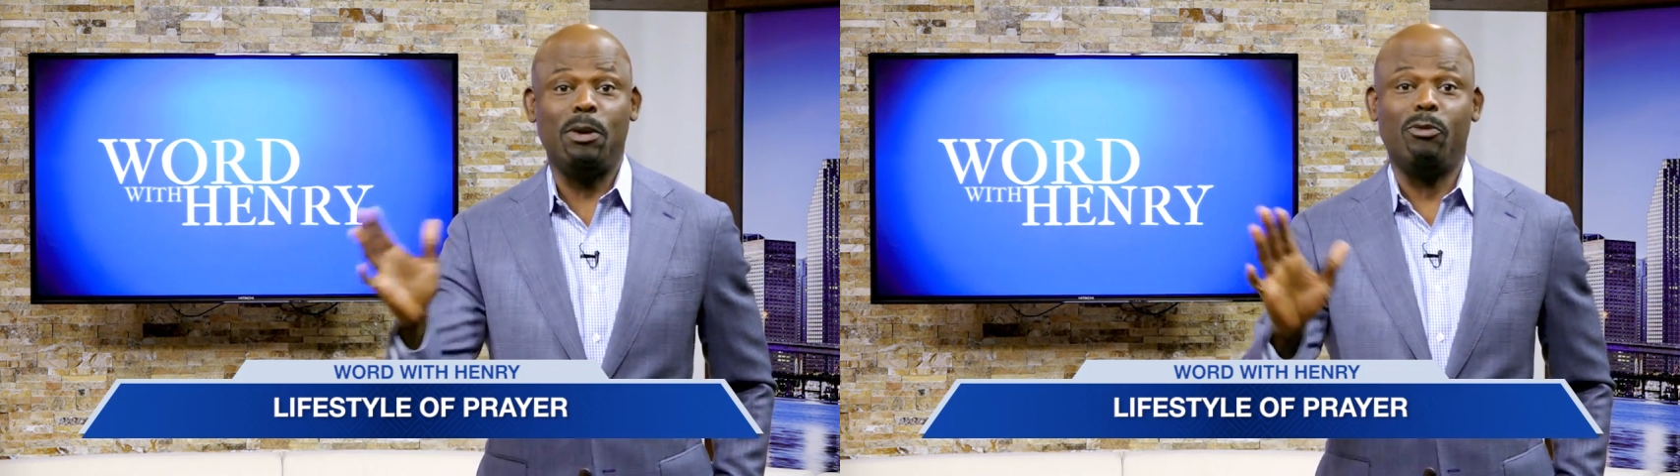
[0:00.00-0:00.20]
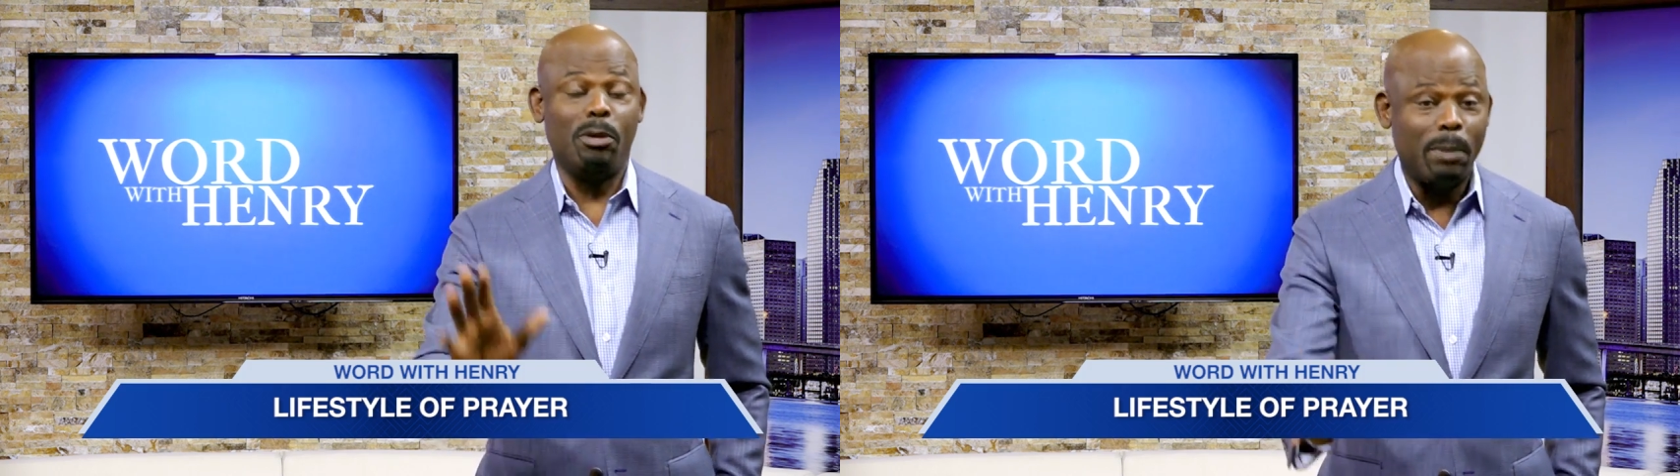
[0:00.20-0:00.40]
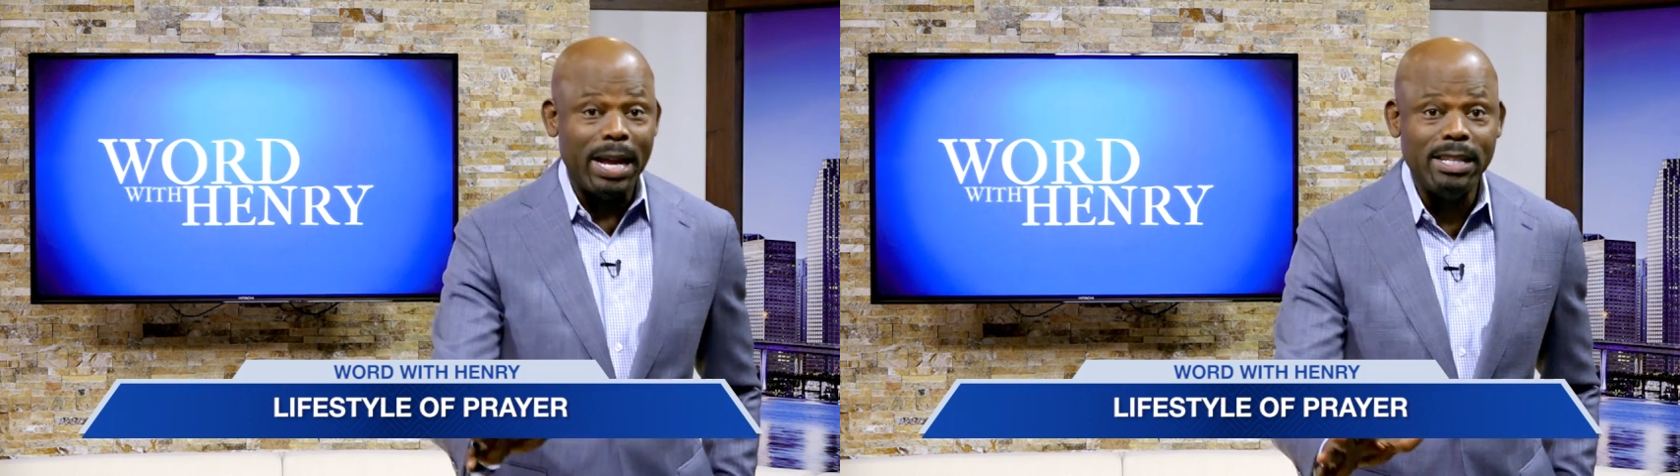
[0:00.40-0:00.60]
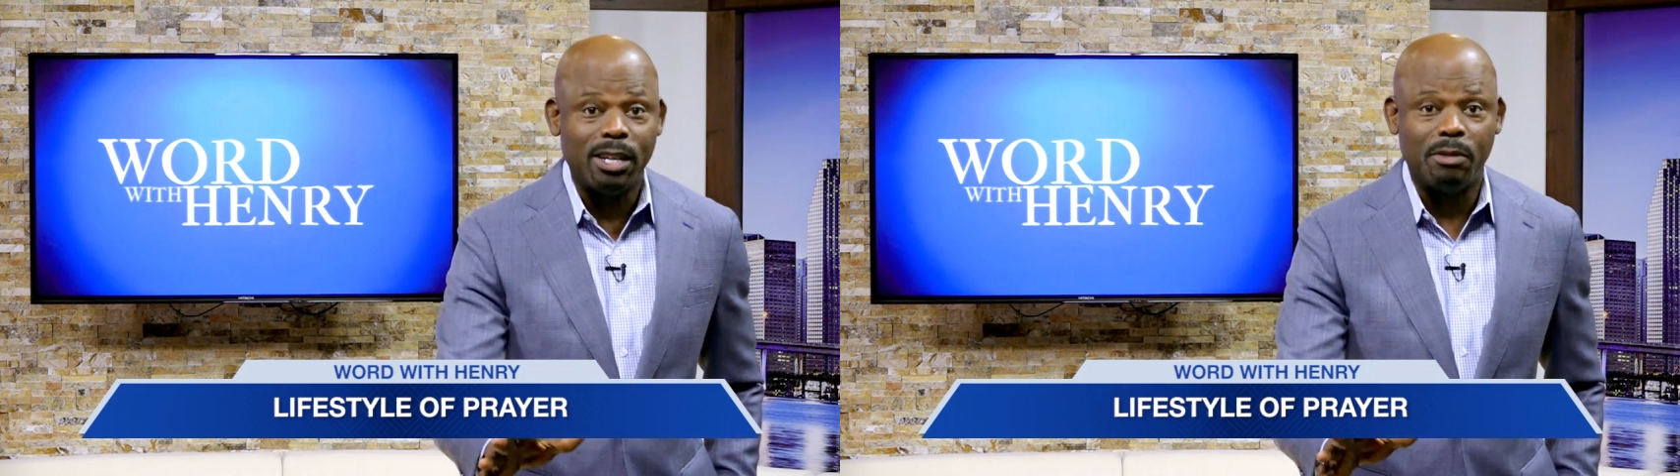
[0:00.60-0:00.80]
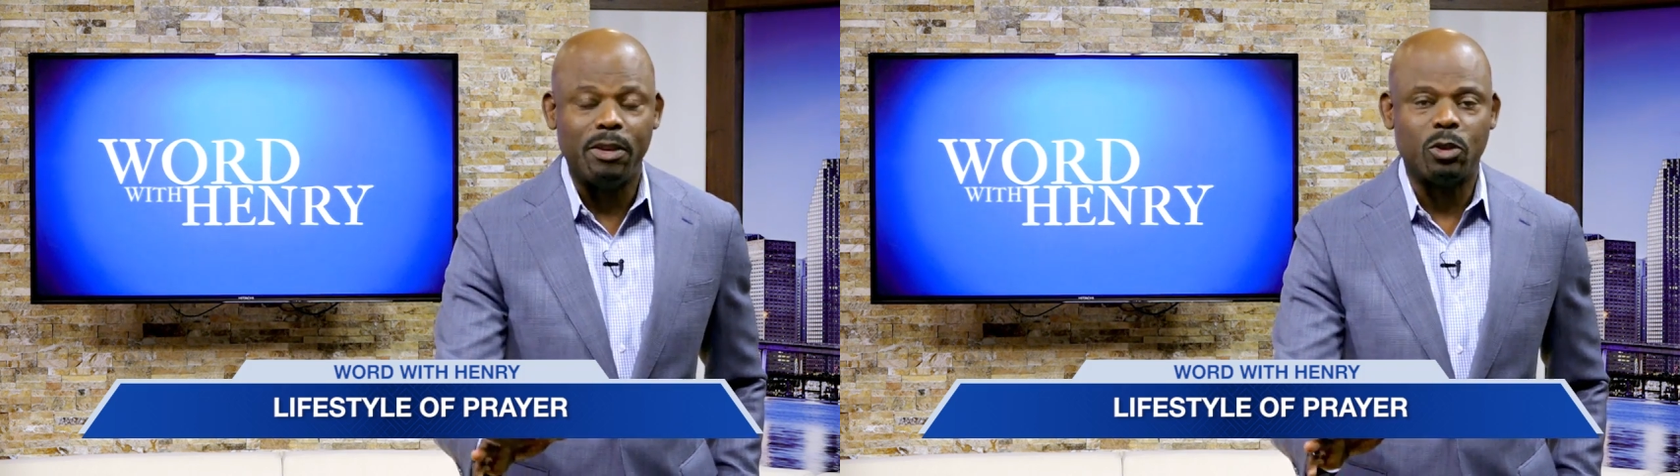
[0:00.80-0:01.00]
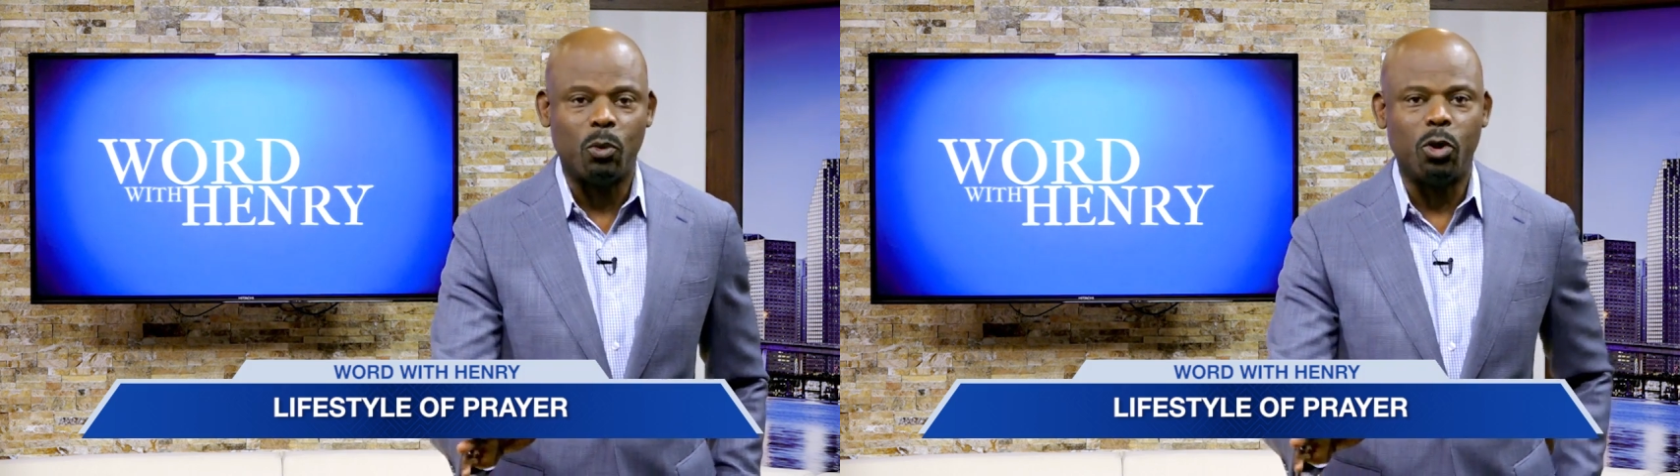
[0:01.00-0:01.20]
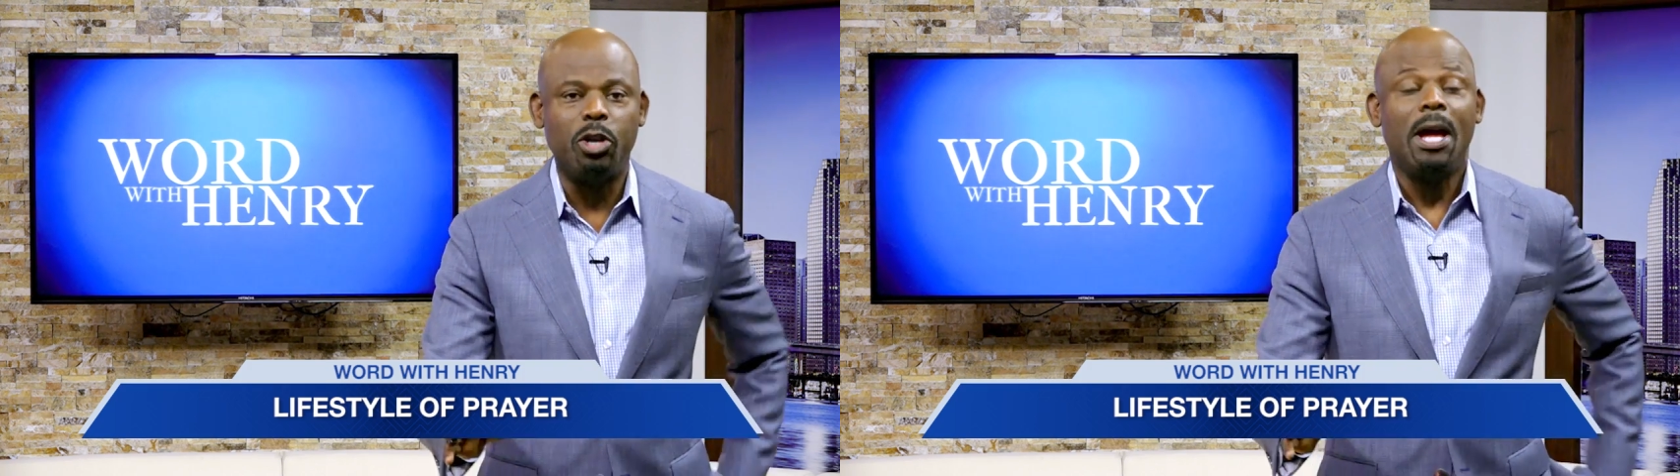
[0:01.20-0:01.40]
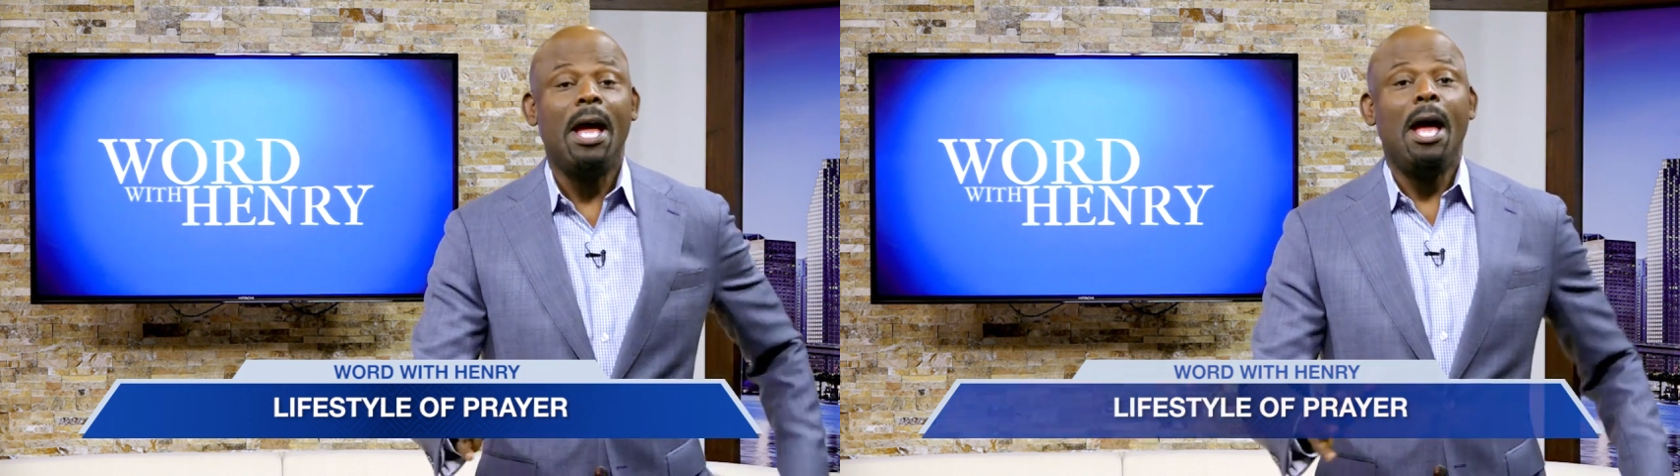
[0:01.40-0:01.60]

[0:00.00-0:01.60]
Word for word: be reminded of His Word,